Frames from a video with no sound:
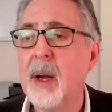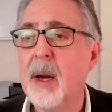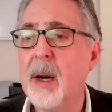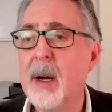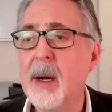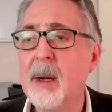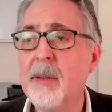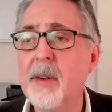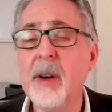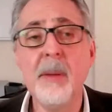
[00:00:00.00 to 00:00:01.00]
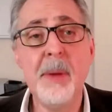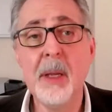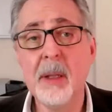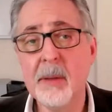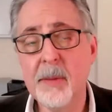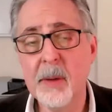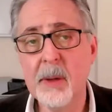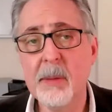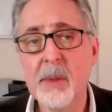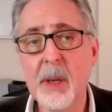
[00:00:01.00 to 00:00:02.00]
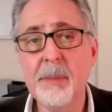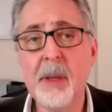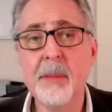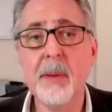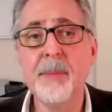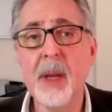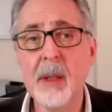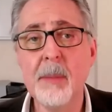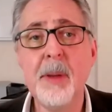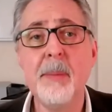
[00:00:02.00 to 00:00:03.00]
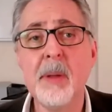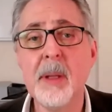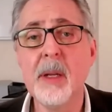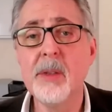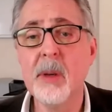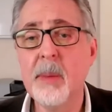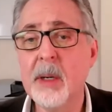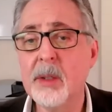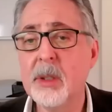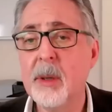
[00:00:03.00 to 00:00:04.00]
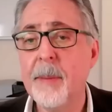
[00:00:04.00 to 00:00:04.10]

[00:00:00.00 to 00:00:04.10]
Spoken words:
very appealing for some people. Other people, not so much.